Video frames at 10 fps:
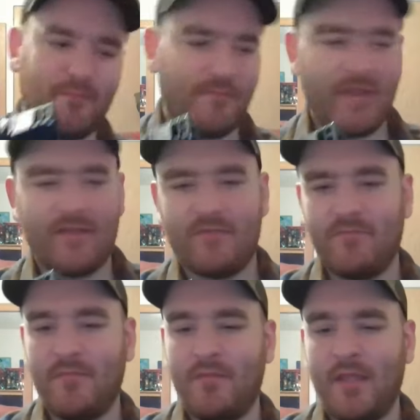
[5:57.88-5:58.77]

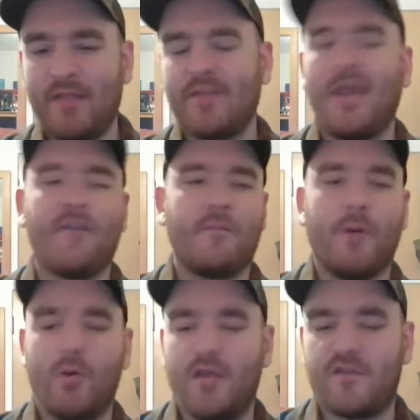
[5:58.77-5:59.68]

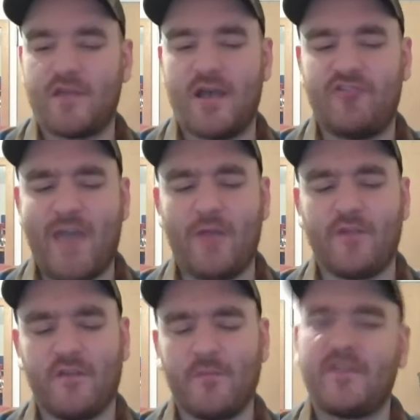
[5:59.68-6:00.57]
bonus. Shadow
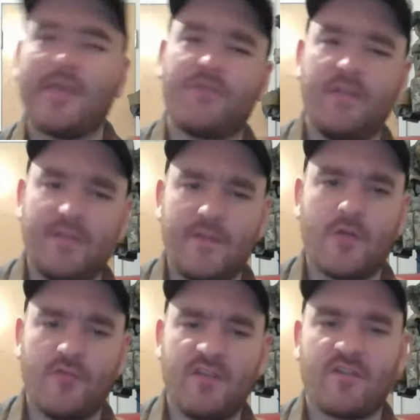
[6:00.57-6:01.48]
Systems definitely did
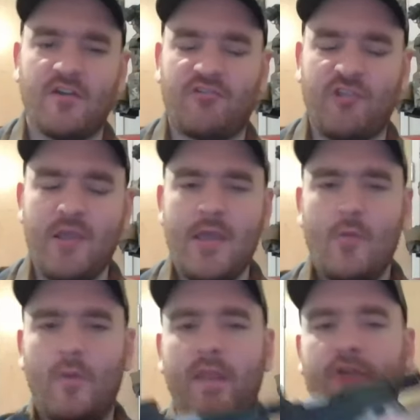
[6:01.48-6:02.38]
their research when they